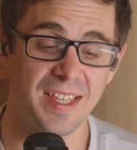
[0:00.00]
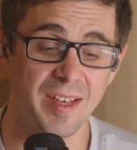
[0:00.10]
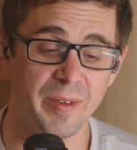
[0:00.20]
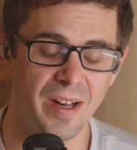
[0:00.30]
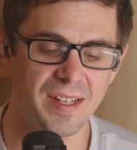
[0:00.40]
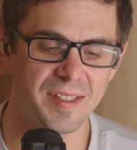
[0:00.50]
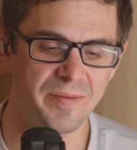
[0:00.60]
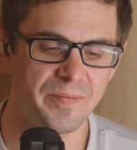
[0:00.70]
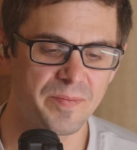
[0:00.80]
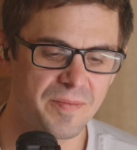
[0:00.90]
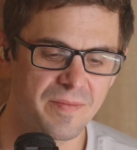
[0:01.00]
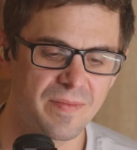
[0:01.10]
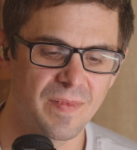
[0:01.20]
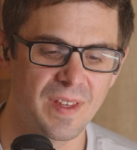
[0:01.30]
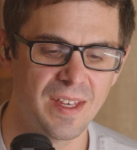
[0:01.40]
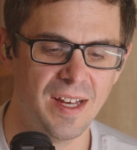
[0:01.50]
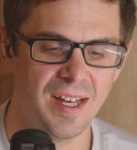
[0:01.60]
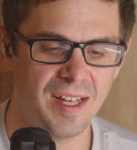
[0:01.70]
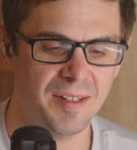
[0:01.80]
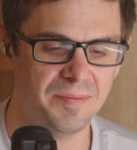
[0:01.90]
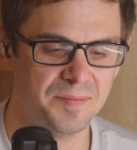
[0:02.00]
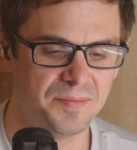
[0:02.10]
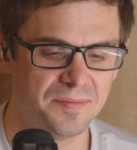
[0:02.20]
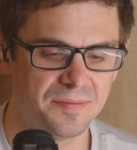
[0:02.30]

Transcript: think that'd be awesome. I'm